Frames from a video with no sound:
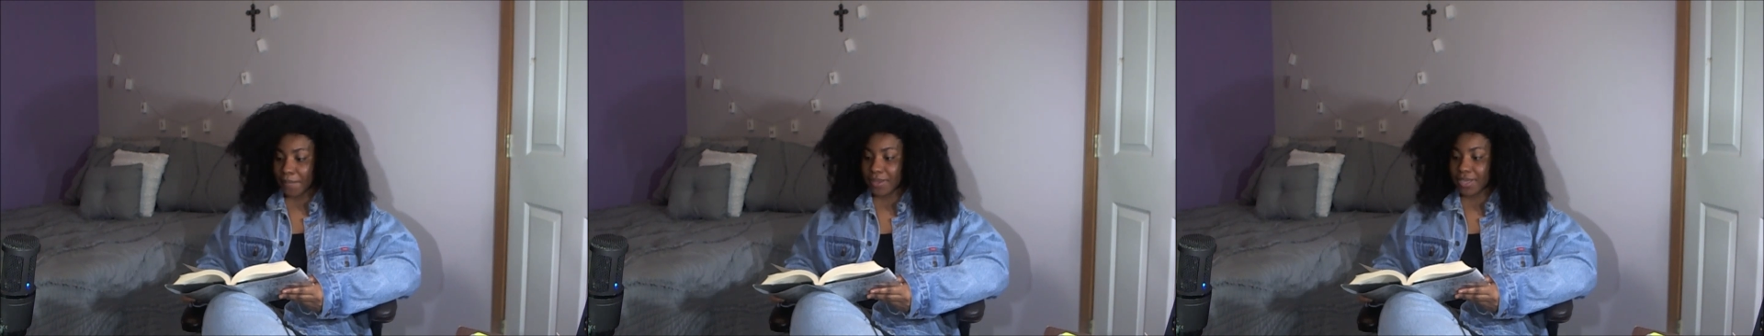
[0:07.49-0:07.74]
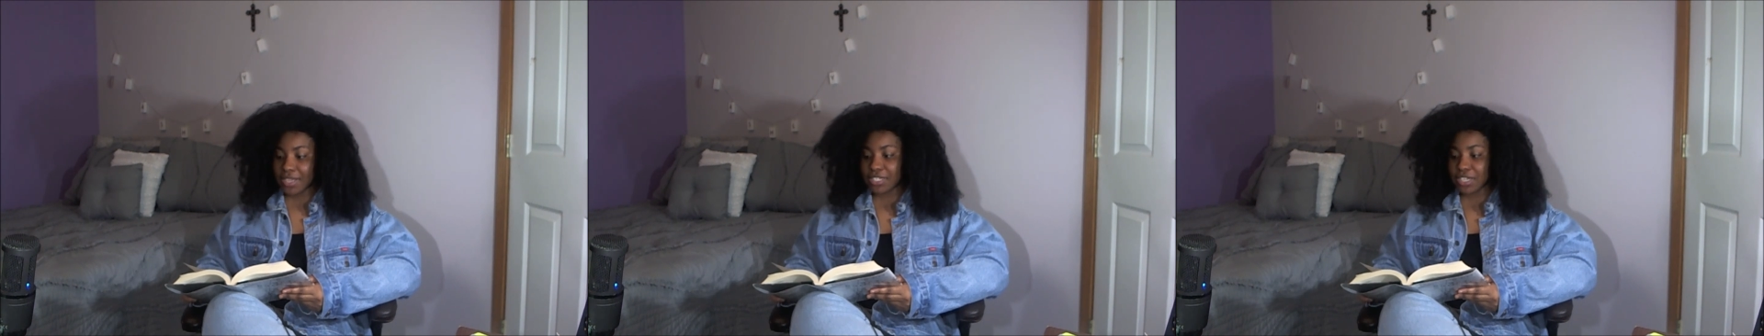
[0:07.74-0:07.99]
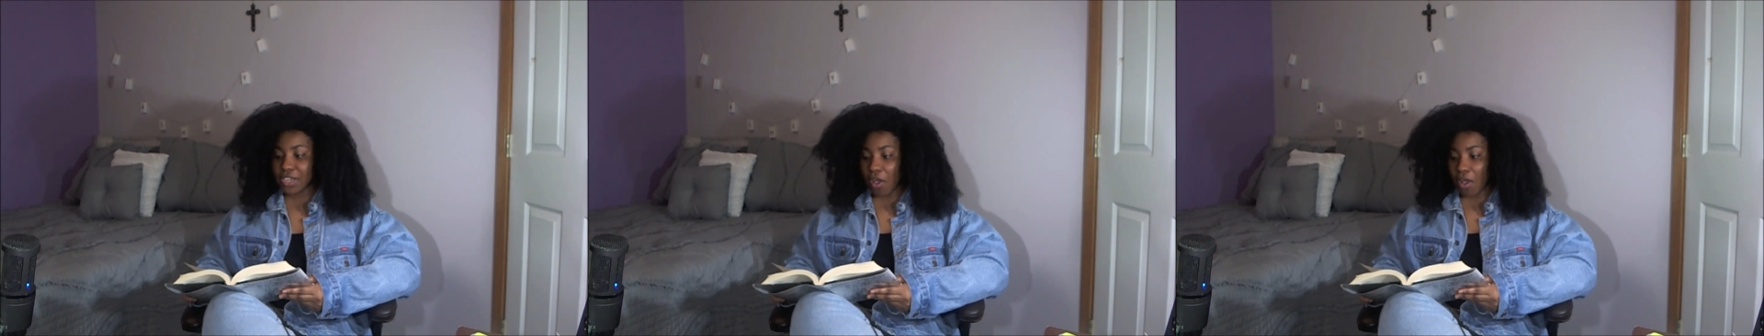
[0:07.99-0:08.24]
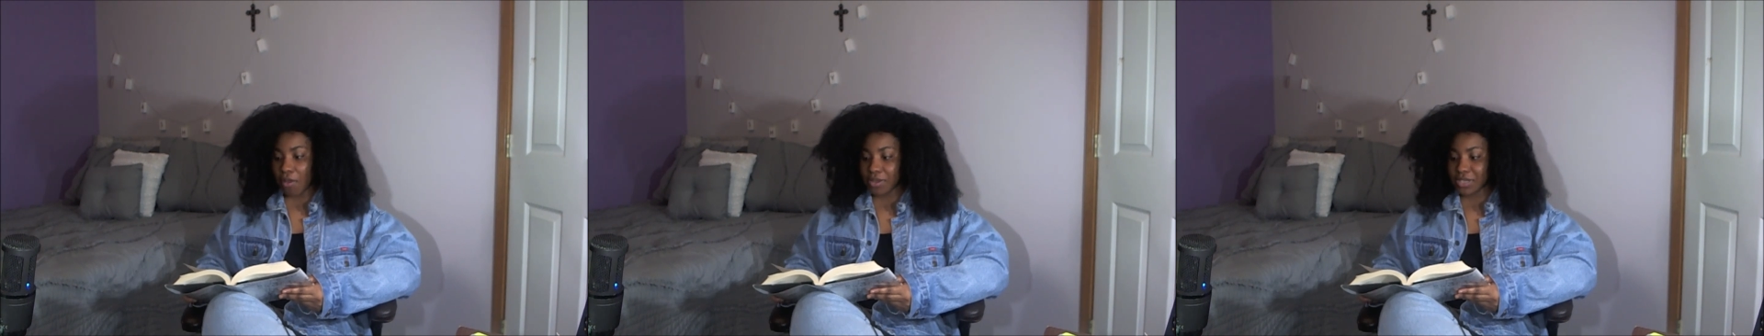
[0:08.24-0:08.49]
because she
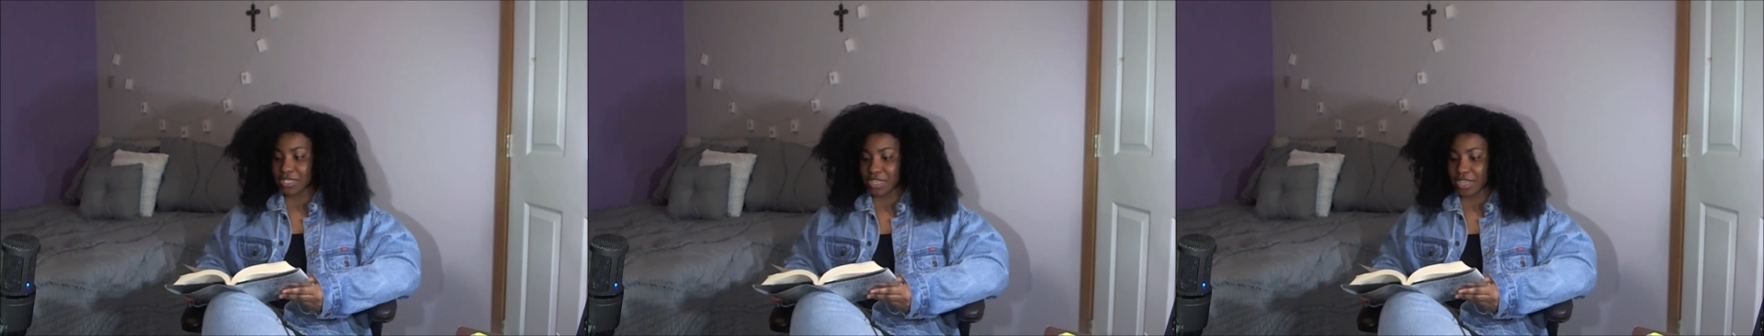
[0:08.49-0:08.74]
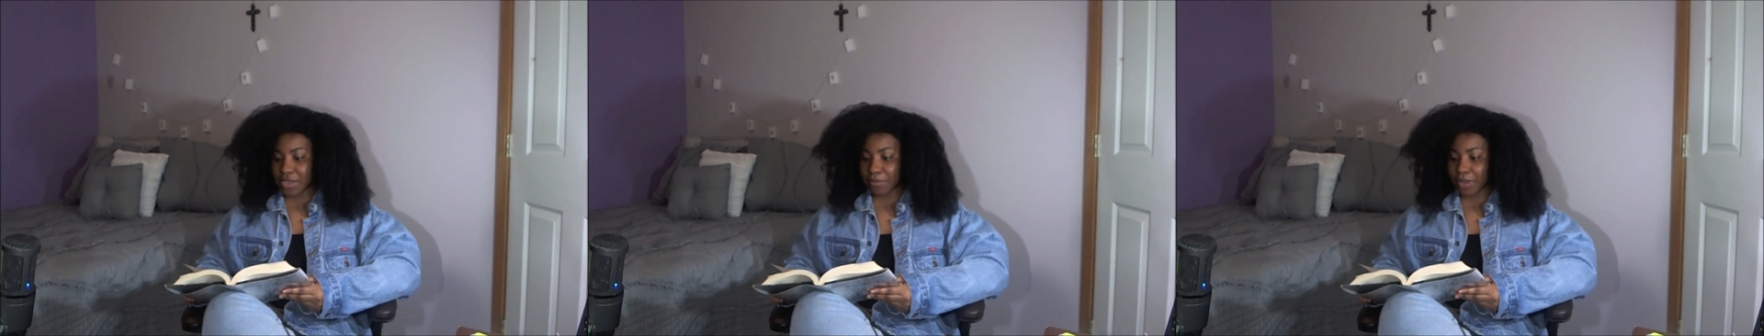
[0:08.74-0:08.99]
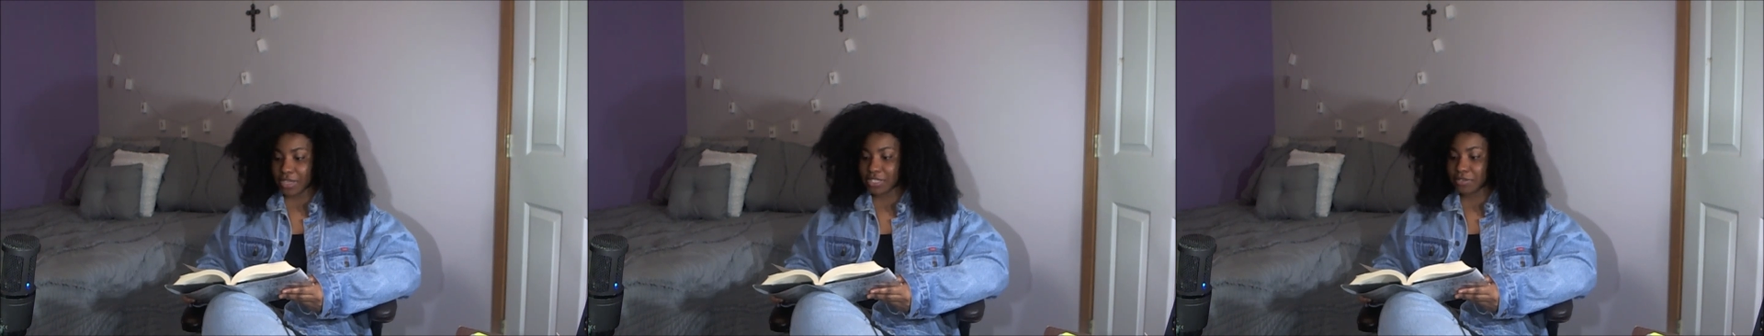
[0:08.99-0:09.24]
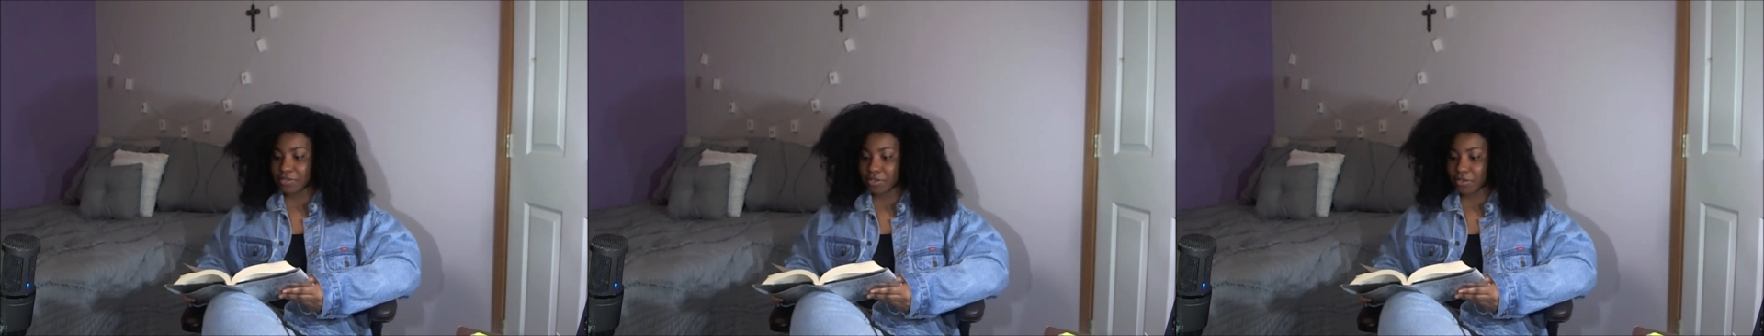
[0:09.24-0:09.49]
always seemed like
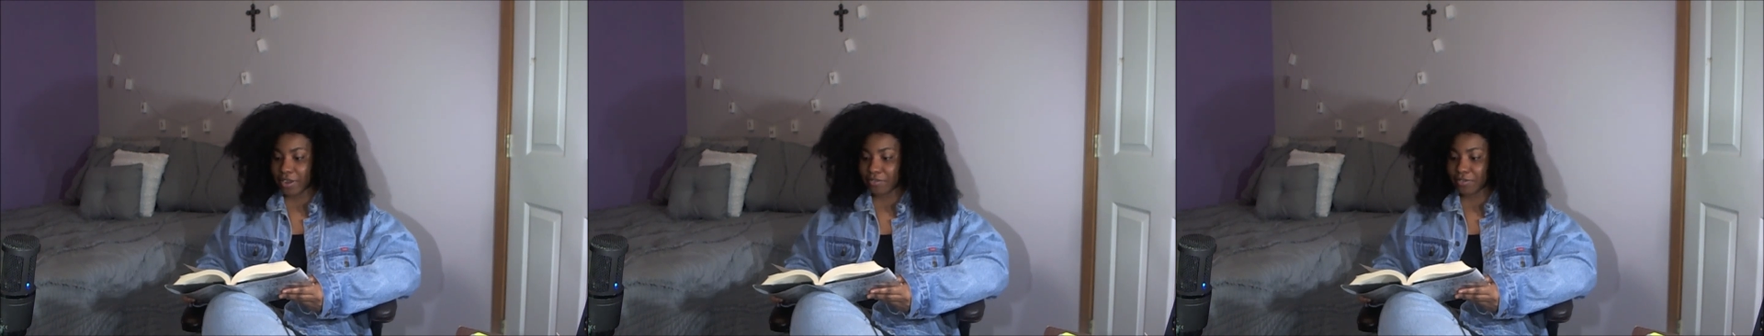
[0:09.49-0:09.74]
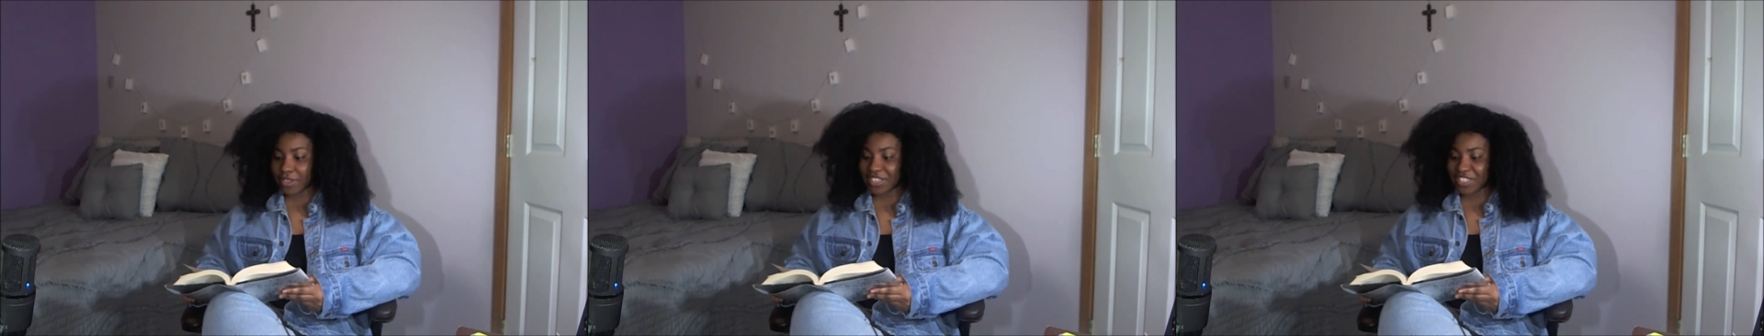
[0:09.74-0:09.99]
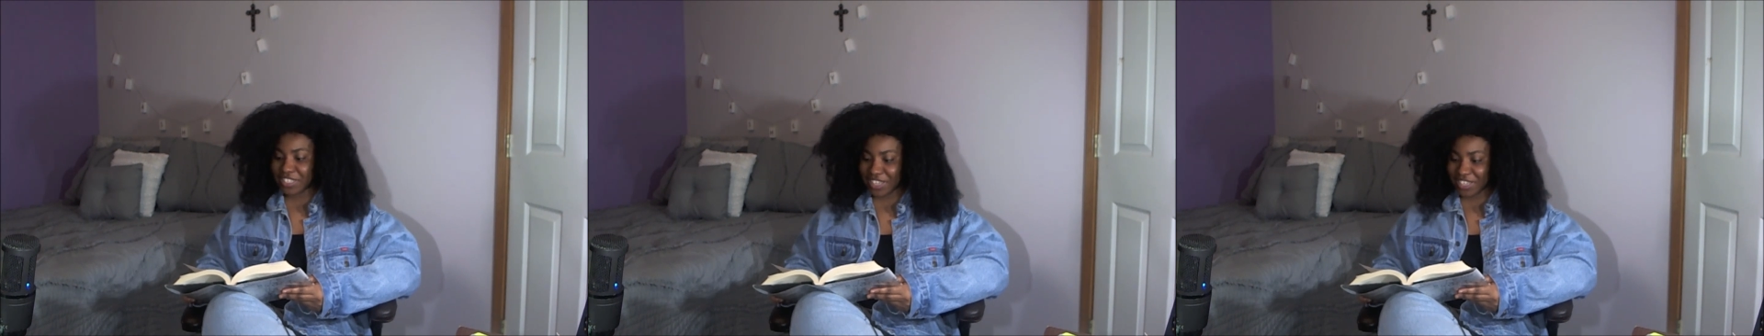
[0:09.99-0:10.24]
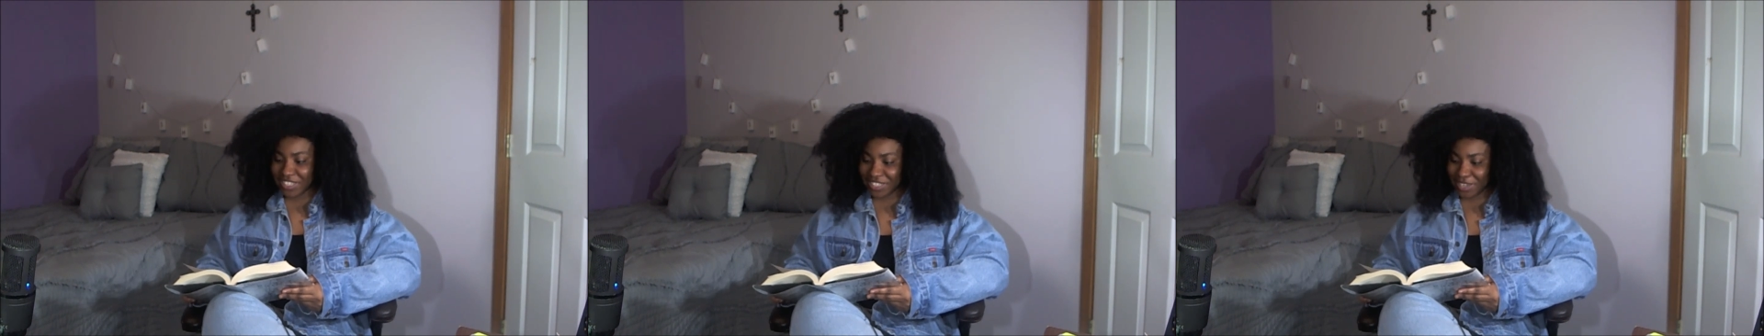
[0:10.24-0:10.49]
she was craving attention